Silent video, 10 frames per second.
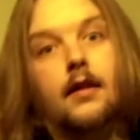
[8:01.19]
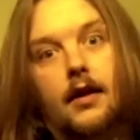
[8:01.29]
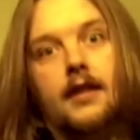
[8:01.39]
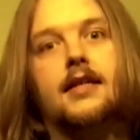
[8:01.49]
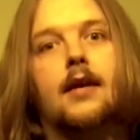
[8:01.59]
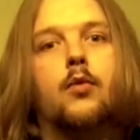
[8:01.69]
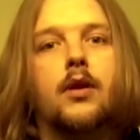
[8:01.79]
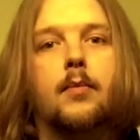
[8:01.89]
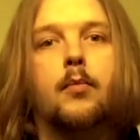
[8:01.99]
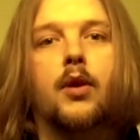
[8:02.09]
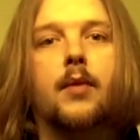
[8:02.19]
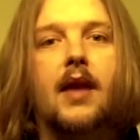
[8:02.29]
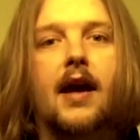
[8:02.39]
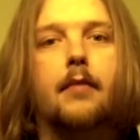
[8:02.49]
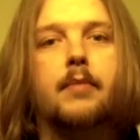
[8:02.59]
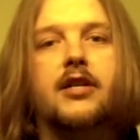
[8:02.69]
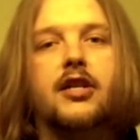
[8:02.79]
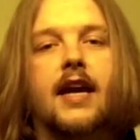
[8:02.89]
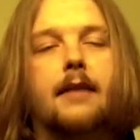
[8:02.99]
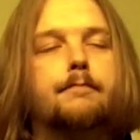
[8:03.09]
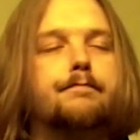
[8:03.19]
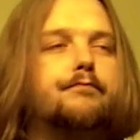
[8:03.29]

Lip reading: Like I say, I want to play out on pitch again.